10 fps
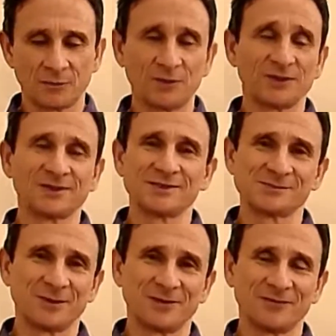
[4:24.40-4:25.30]
we got this
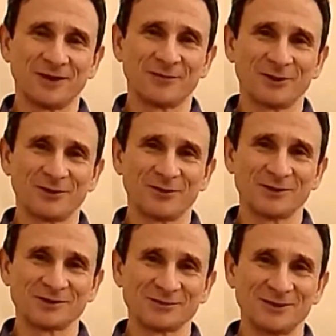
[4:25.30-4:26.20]
part. I forgot what your
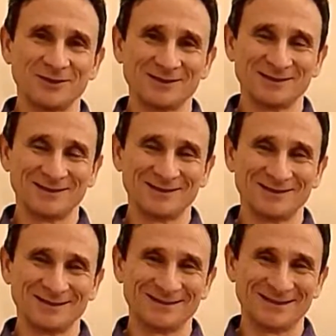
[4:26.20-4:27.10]
question
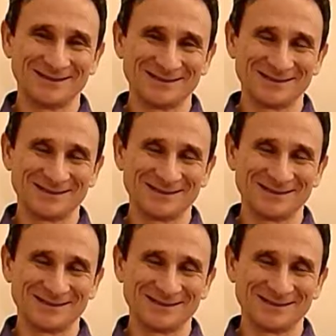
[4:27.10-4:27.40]
was.